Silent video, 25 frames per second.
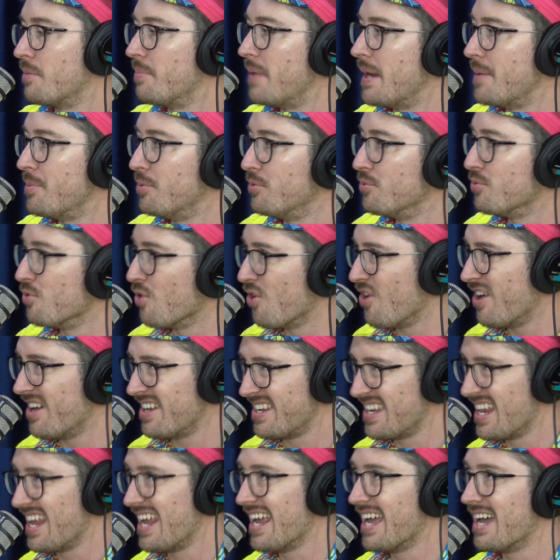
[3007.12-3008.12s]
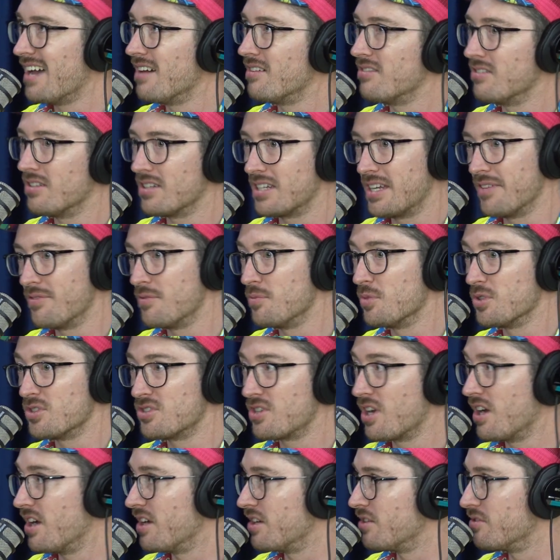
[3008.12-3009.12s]
people right now, like given what's
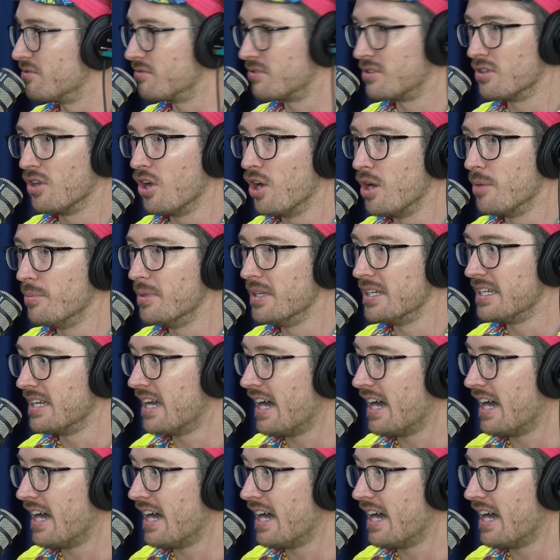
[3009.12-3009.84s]
going on globally,